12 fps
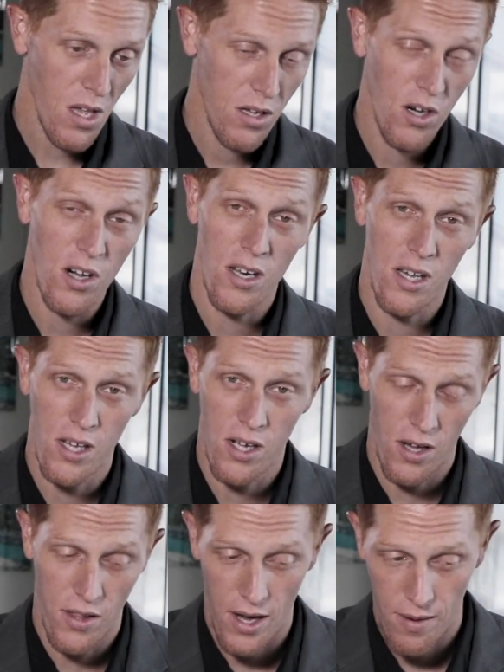You're gonna click
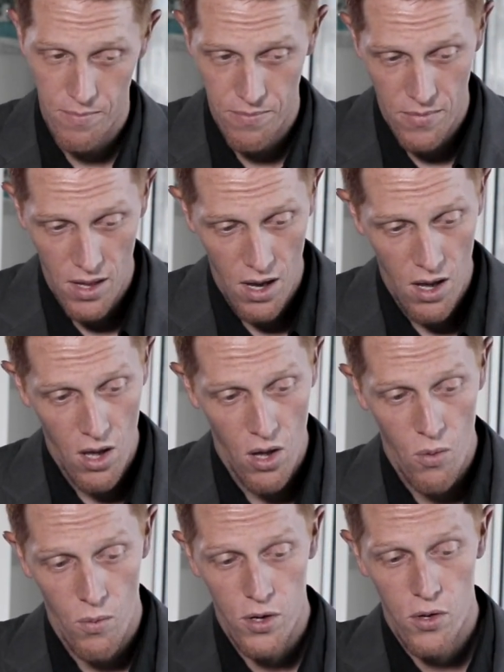on that.
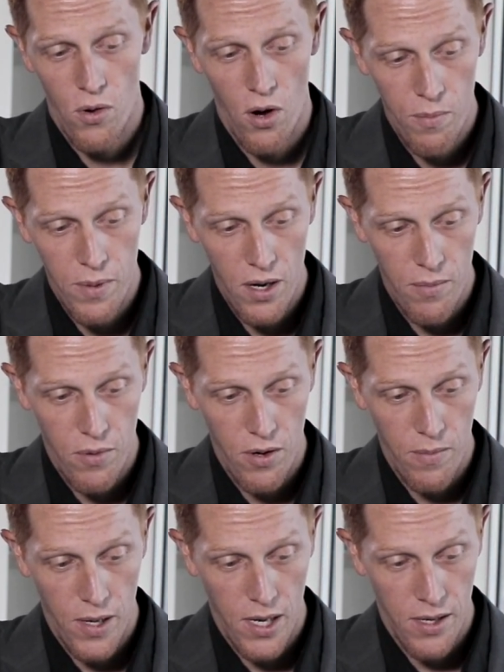When you open up
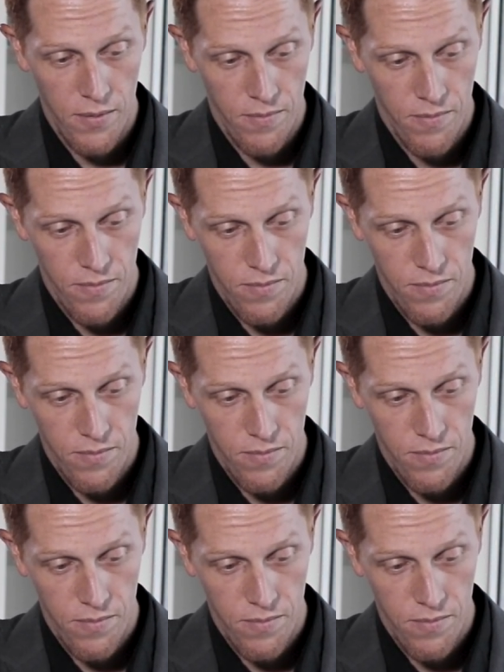Remine,